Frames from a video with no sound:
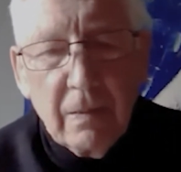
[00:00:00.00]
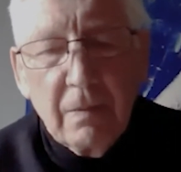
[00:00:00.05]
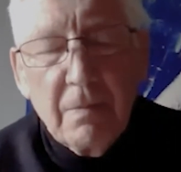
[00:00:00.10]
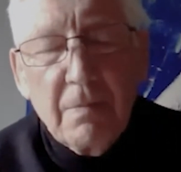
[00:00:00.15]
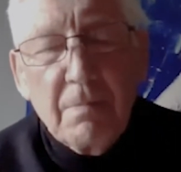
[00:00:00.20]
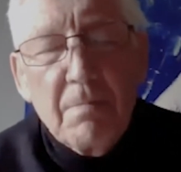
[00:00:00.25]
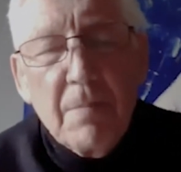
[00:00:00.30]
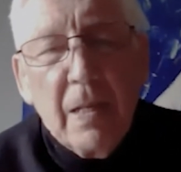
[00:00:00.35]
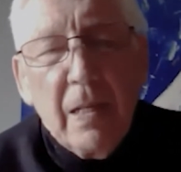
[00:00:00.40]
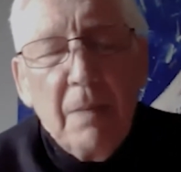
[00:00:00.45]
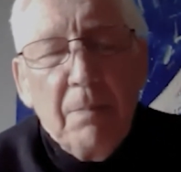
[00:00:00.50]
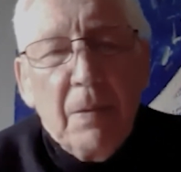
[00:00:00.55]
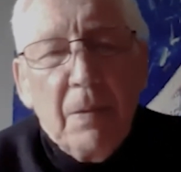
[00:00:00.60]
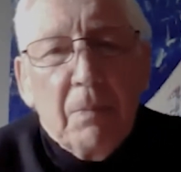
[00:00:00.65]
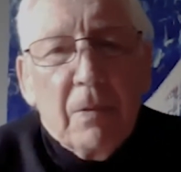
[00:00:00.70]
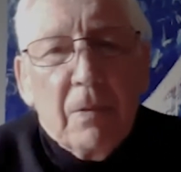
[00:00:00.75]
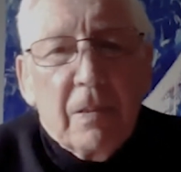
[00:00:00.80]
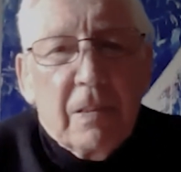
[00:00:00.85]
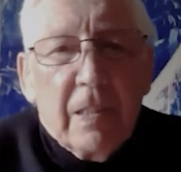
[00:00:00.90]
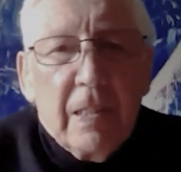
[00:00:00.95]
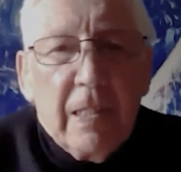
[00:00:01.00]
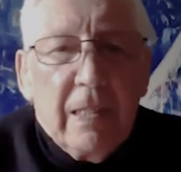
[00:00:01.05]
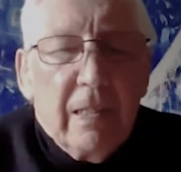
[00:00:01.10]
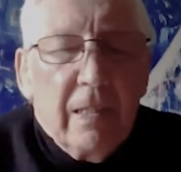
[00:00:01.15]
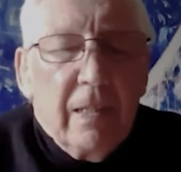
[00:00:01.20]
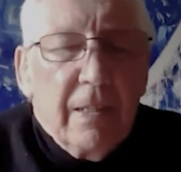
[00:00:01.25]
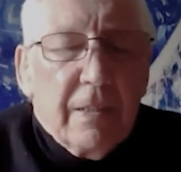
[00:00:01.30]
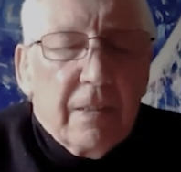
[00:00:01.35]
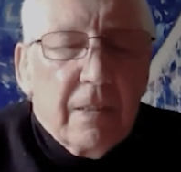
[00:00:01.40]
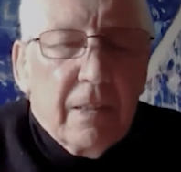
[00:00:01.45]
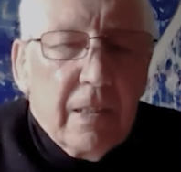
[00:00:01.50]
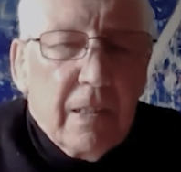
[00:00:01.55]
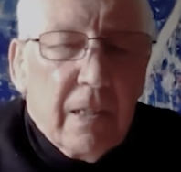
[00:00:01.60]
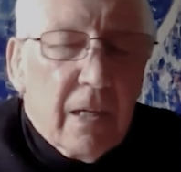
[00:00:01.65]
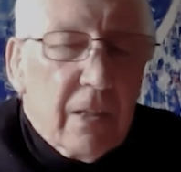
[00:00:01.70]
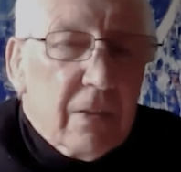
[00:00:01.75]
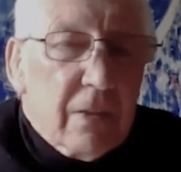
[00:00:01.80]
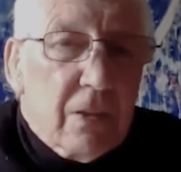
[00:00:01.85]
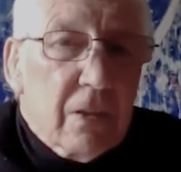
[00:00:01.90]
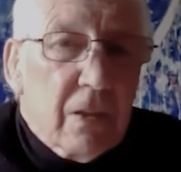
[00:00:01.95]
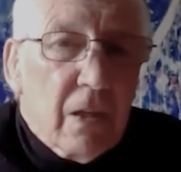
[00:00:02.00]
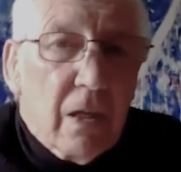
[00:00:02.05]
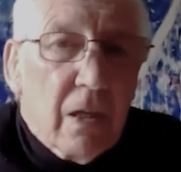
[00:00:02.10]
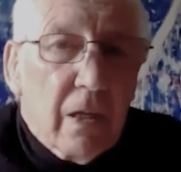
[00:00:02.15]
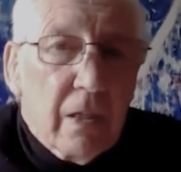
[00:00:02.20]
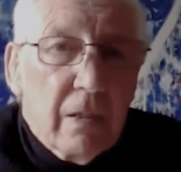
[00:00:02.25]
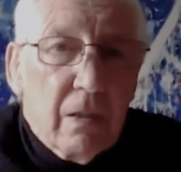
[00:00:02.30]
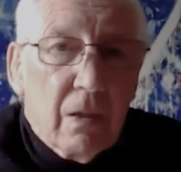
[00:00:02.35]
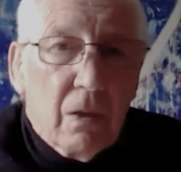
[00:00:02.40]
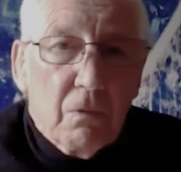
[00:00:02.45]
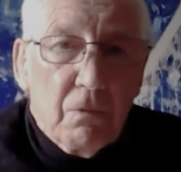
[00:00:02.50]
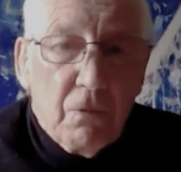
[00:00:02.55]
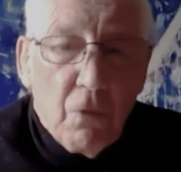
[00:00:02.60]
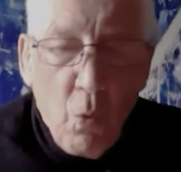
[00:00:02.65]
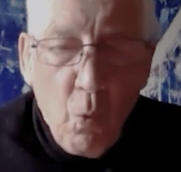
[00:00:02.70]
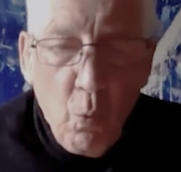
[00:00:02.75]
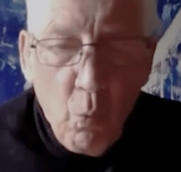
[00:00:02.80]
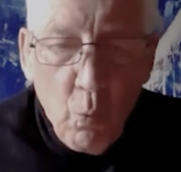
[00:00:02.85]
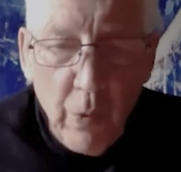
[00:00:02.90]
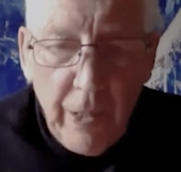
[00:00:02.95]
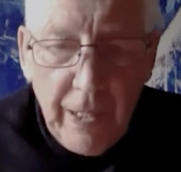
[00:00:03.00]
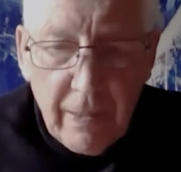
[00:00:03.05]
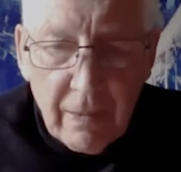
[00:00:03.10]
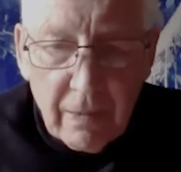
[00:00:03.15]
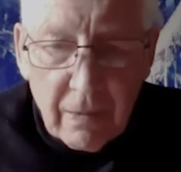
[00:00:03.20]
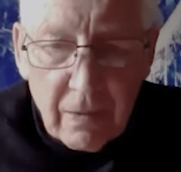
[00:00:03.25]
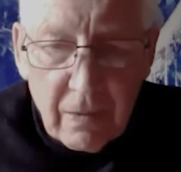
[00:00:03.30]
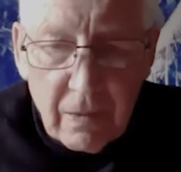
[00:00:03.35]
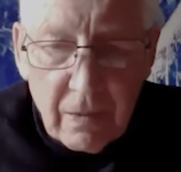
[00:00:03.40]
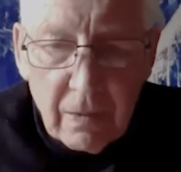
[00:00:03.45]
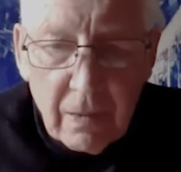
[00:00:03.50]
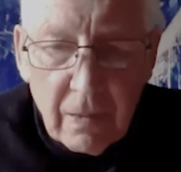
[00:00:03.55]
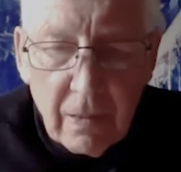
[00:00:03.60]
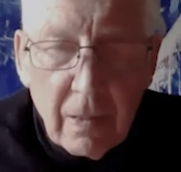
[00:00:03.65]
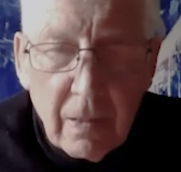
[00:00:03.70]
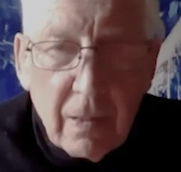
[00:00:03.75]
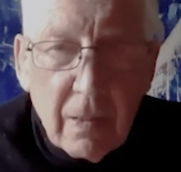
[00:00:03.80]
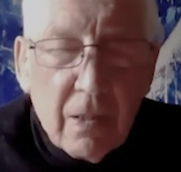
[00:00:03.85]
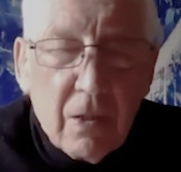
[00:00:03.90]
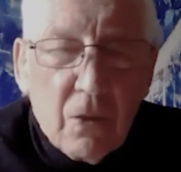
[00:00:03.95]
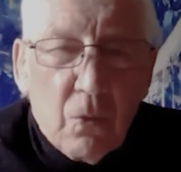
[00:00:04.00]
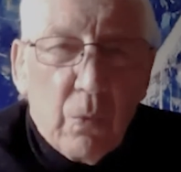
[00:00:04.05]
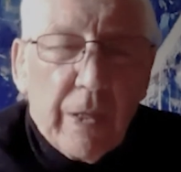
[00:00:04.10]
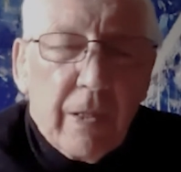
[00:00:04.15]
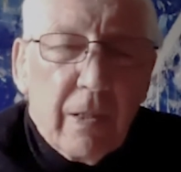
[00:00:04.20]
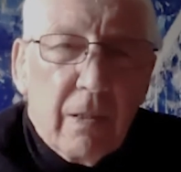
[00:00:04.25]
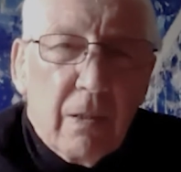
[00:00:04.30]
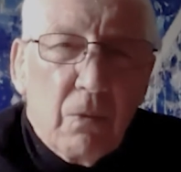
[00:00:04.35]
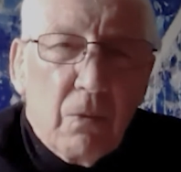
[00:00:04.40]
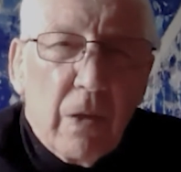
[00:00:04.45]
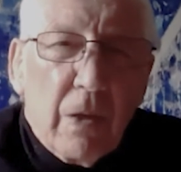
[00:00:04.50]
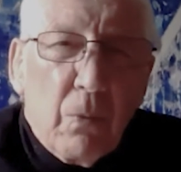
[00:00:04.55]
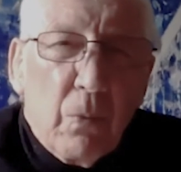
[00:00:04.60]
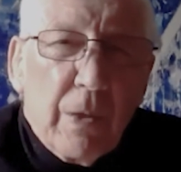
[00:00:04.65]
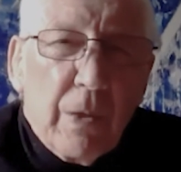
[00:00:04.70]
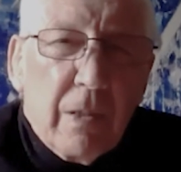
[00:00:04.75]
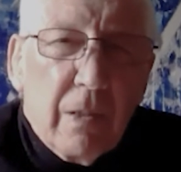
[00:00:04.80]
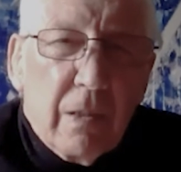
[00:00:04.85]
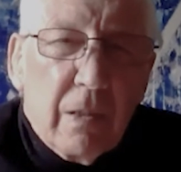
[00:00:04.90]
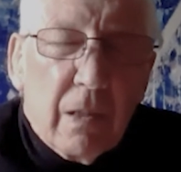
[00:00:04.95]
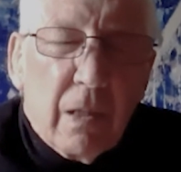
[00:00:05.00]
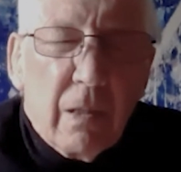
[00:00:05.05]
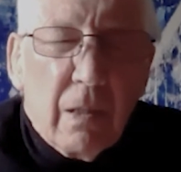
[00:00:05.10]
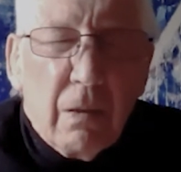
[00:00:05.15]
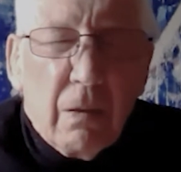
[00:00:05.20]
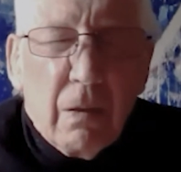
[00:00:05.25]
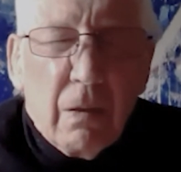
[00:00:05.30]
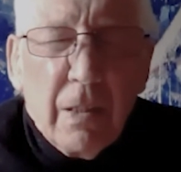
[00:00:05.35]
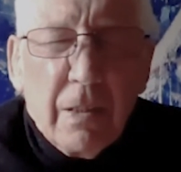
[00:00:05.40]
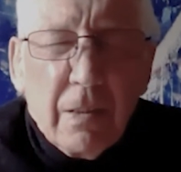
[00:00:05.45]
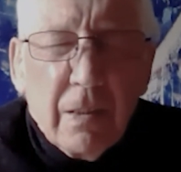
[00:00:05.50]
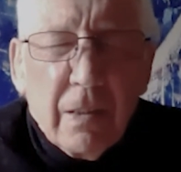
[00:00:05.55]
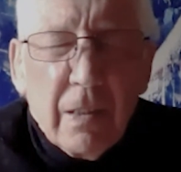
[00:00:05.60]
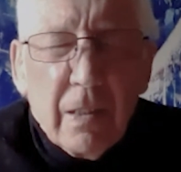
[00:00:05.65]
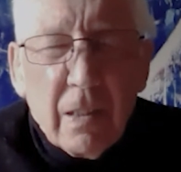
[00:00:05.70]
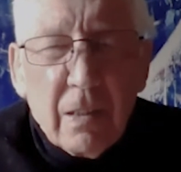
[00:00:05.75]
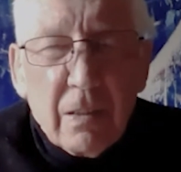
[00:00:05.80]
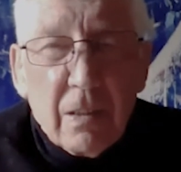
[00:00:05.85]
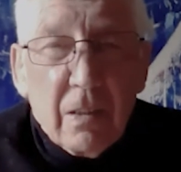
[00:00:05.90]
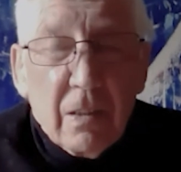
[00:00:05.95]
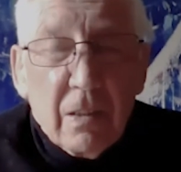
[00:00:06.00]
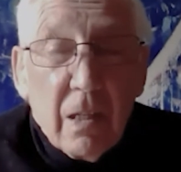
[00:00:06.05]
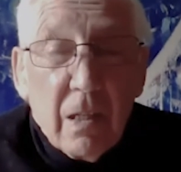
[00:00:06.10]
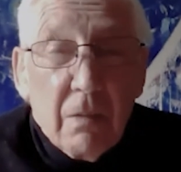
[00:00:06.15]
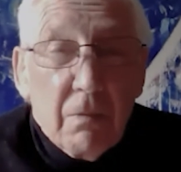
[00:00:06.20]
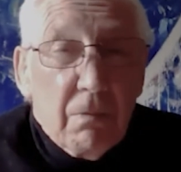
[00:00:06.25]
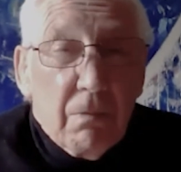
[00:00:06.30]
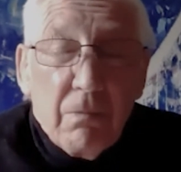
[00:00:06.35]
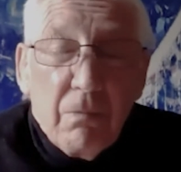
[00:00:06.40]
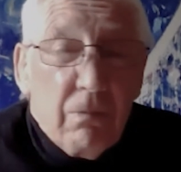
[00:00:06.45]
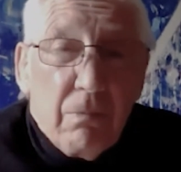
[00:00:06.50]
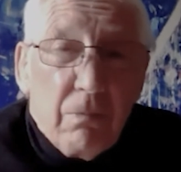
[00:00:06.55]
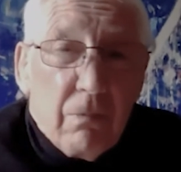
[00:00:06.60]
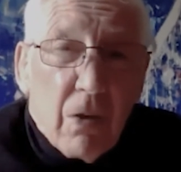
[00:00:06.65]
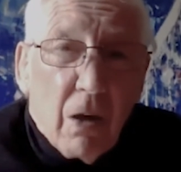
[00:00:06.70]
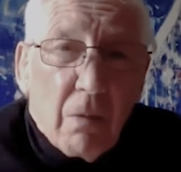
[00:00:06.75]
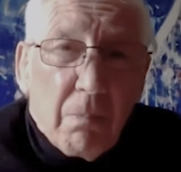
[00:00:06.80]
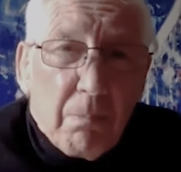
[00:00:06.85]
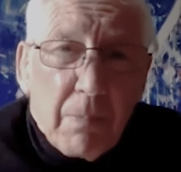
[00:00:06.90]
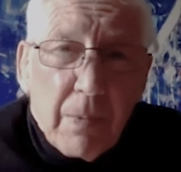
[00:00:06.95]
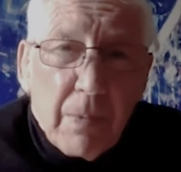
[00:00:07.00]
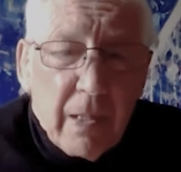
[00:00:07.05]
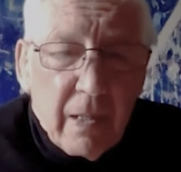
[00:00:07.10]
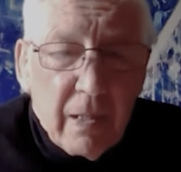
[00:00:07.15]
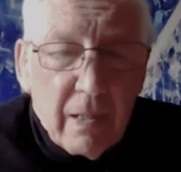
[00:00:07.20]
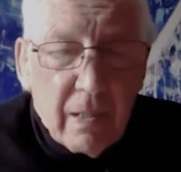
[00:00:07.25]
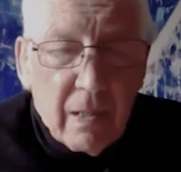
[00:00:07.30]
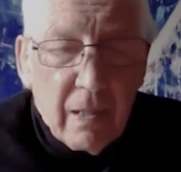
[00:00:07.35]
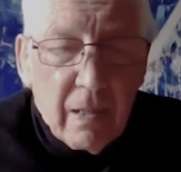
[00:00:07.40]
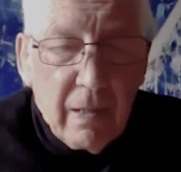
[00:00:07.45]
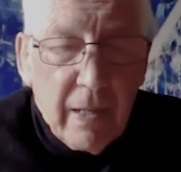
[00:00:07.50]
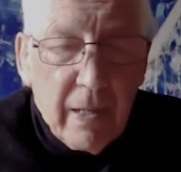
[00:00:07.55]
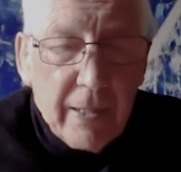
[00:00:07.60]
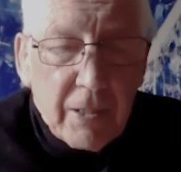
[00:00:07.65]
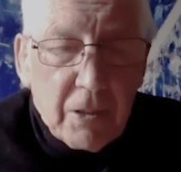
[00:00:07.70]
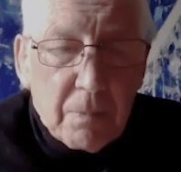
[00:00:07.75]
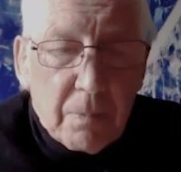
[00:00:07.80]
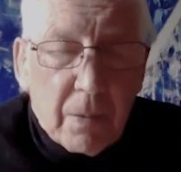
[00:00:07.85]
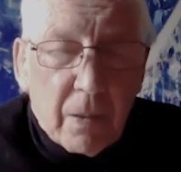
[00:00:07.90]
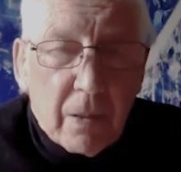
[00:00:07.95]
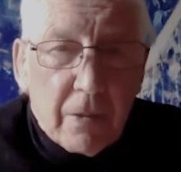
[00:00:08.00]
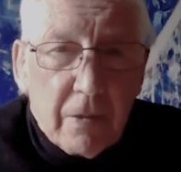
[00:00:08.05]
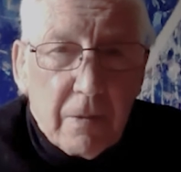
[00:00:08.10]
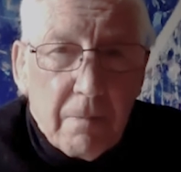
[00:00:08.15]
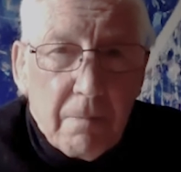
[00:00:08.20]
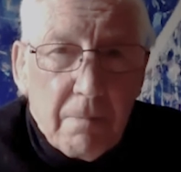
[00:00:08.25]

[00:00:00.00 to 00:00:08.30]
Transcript: Many people see listening as a sign of weakness, listening as a sign of not being an expert.